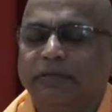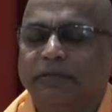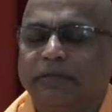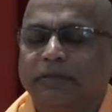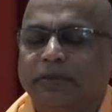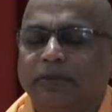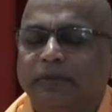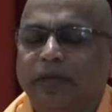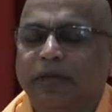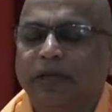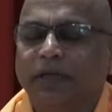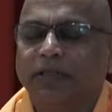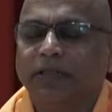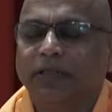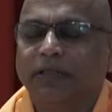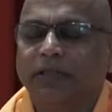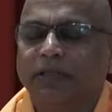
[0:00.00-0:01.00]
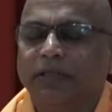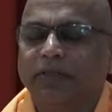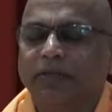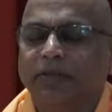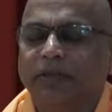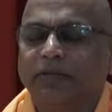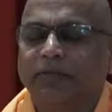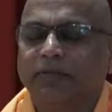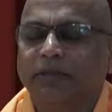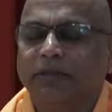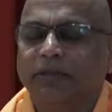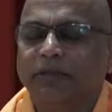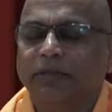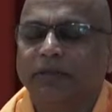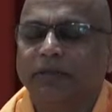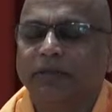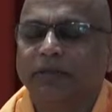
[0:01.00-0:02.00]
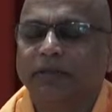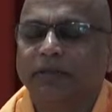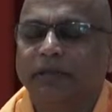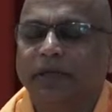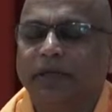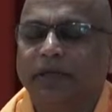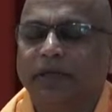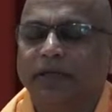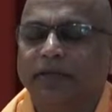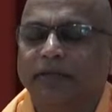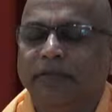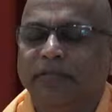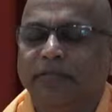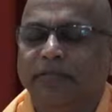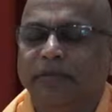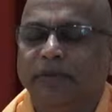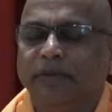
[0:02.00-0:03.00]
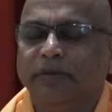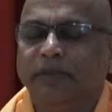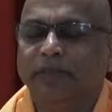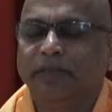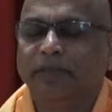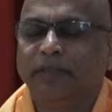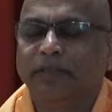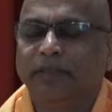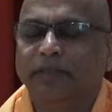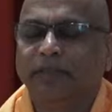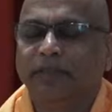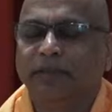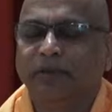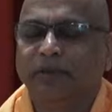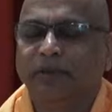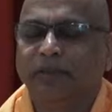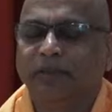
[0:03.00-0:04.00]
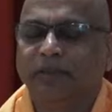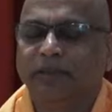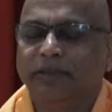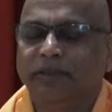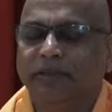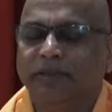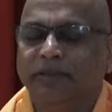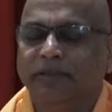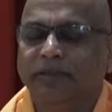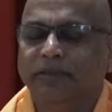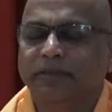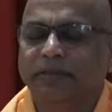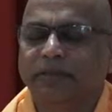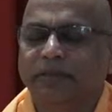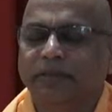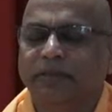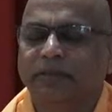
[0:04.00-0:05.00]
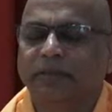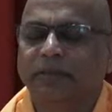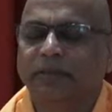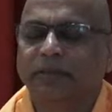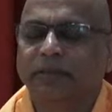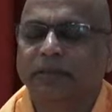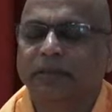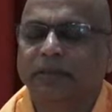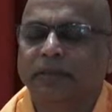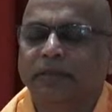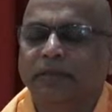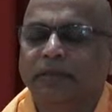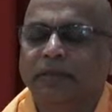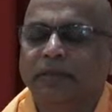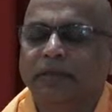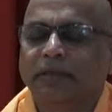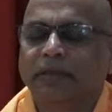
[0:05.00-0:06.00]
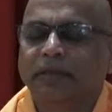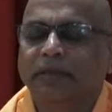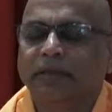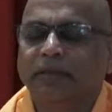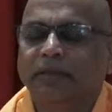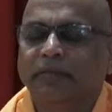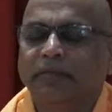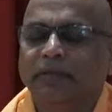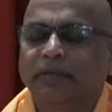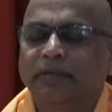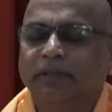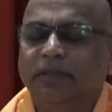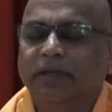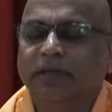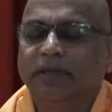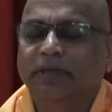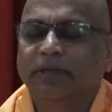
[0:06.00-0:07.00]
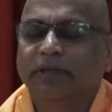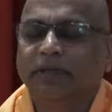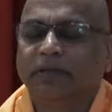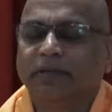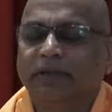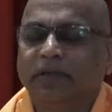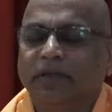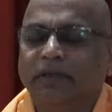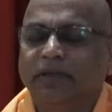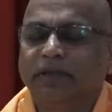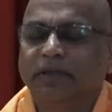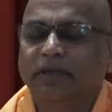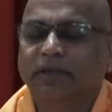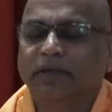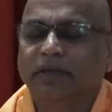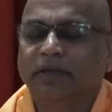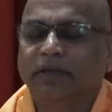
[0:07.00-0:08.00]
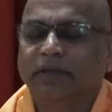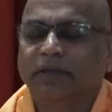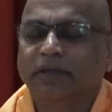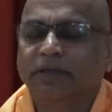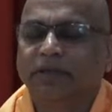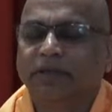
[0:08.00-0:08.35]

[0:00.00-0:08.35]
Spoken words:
Visualize that you are breathing in the light of purity and holiness. As you breathe out, you exhale all